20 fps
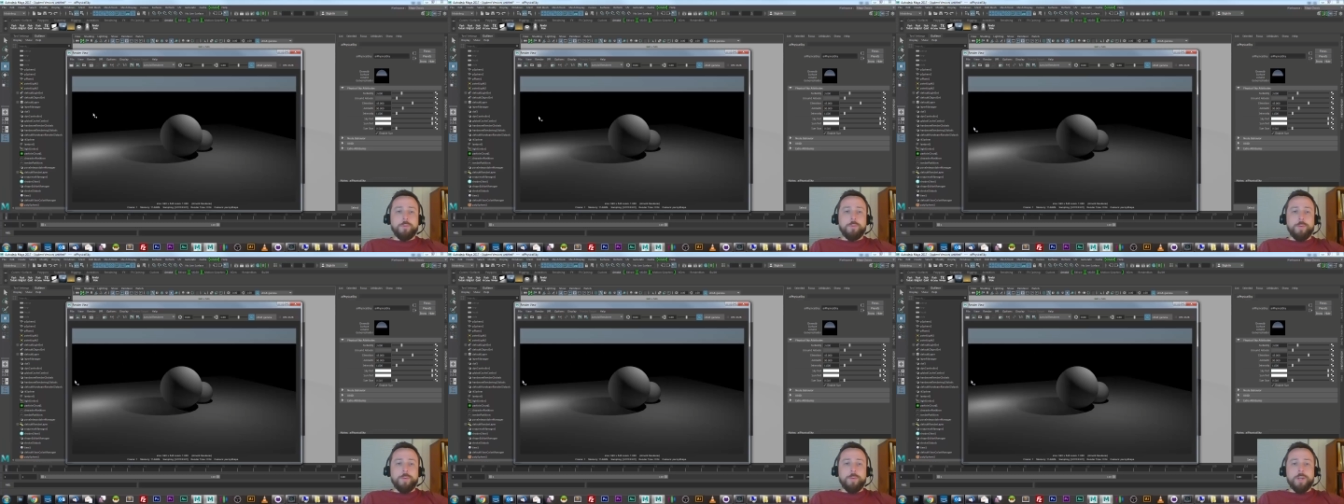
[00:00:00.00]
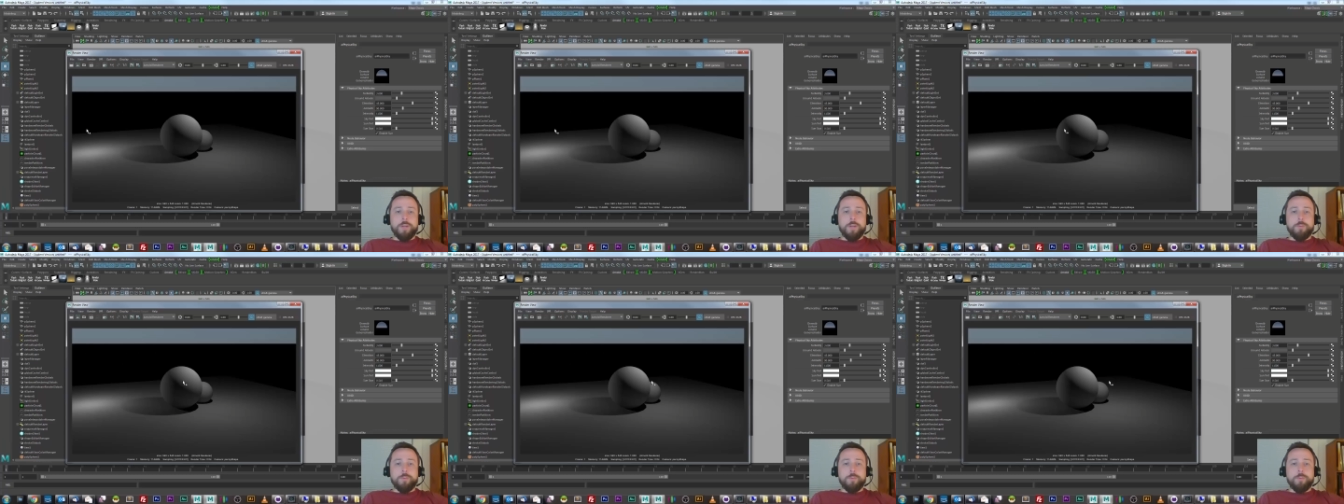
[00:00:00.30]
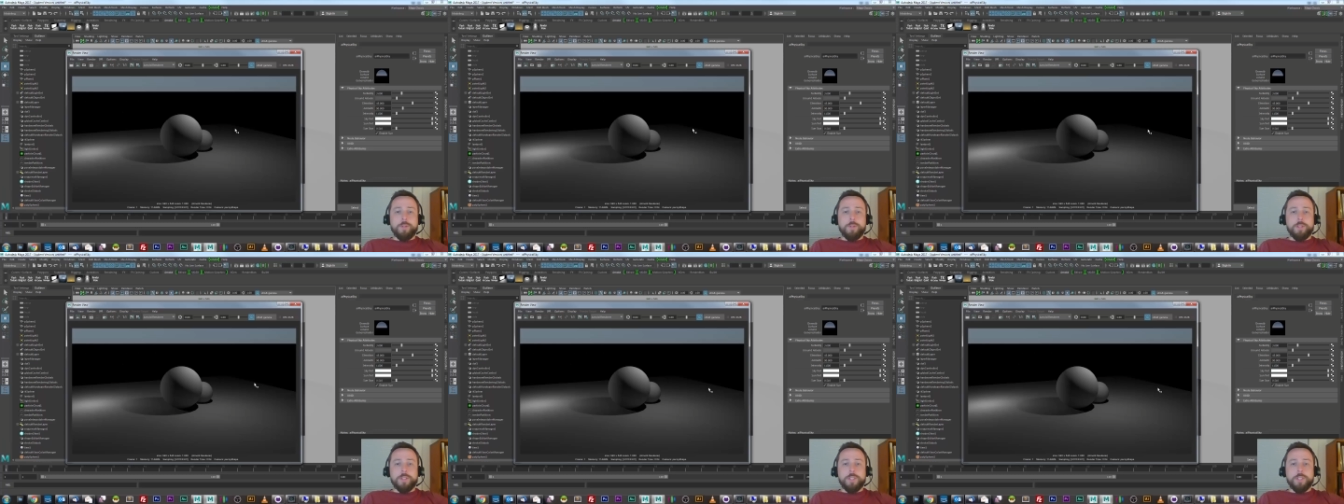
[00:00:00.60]
you may end up
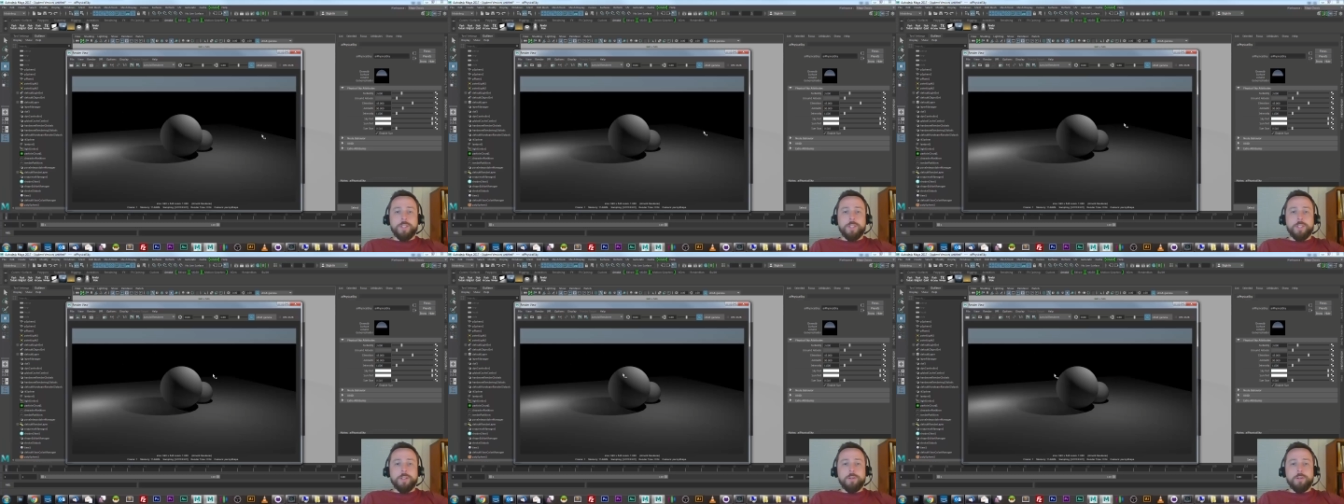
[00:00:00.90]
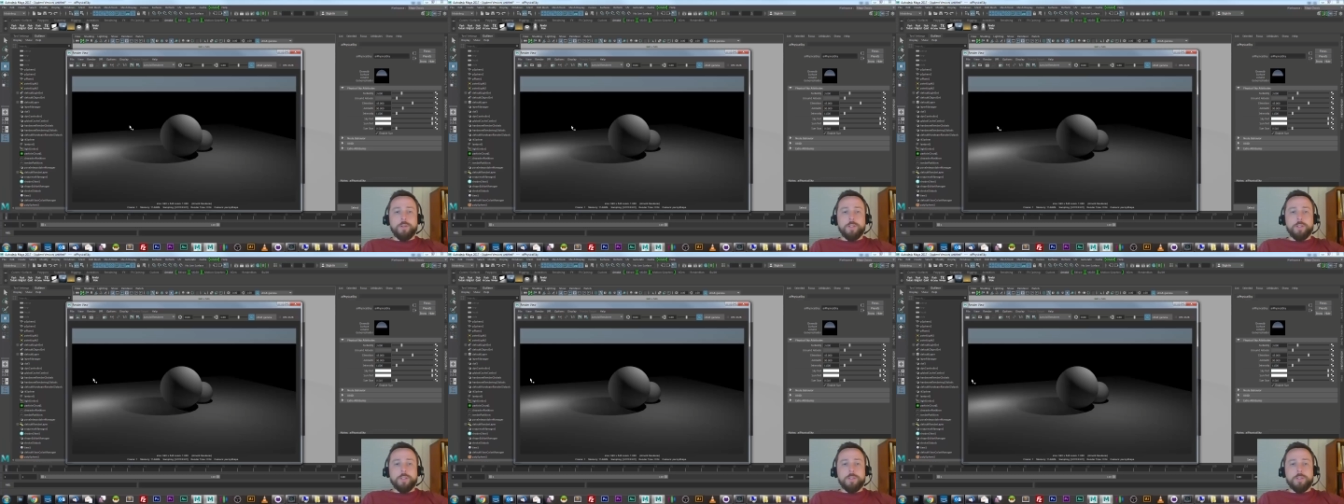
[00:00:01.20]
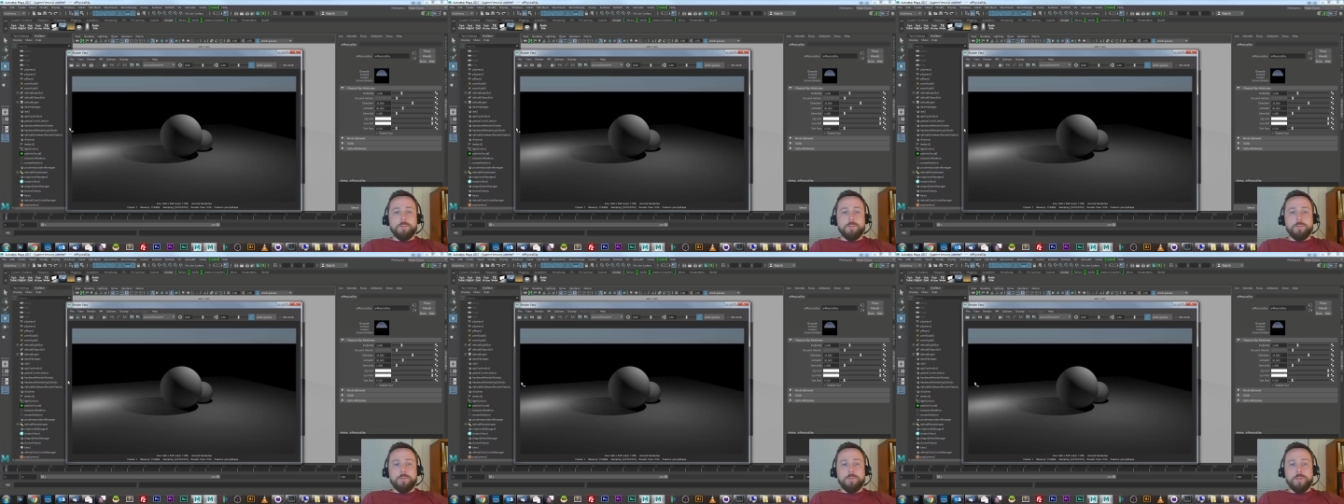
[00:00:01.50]
with a scene that
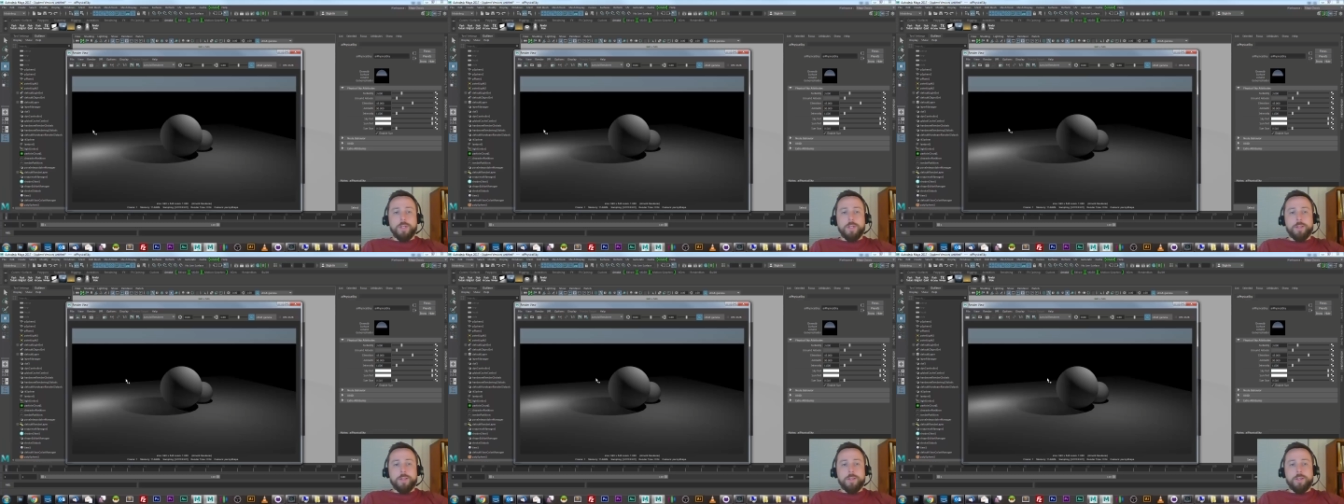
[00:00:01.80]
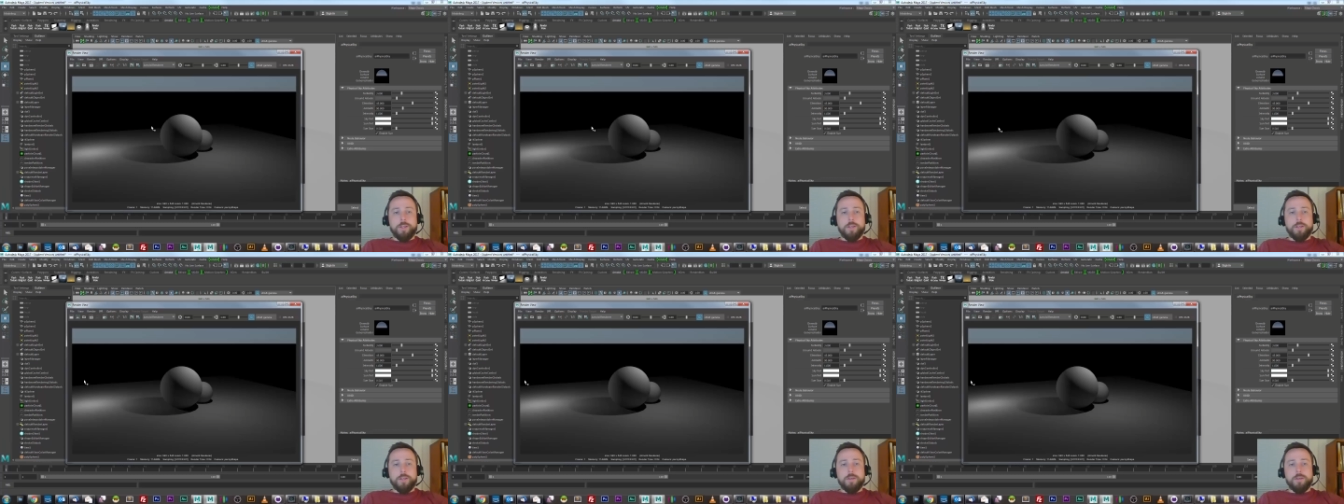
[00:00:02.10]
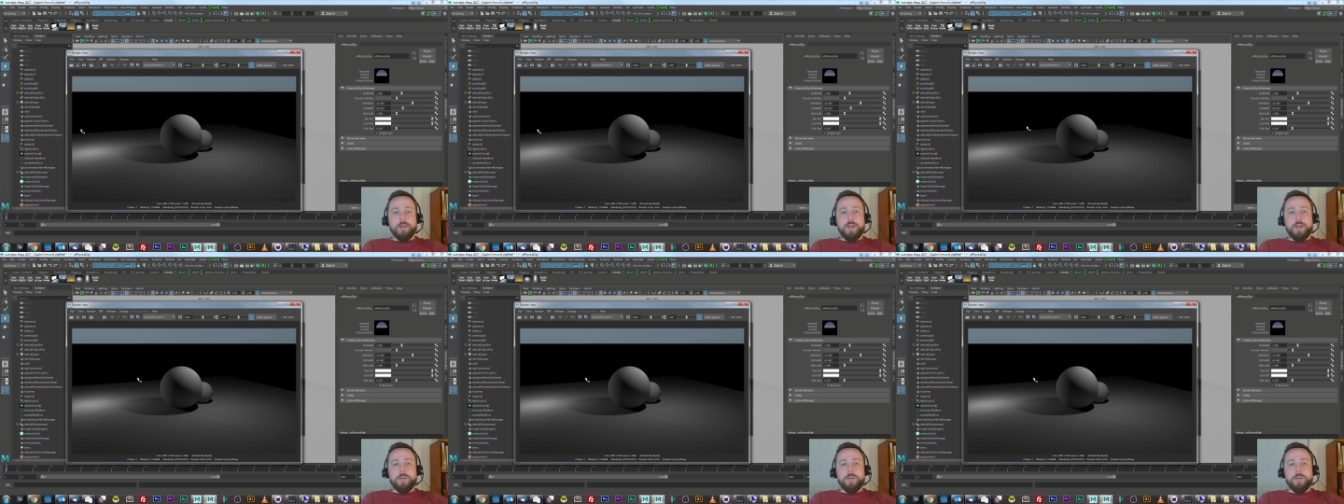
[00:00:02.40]
looks like the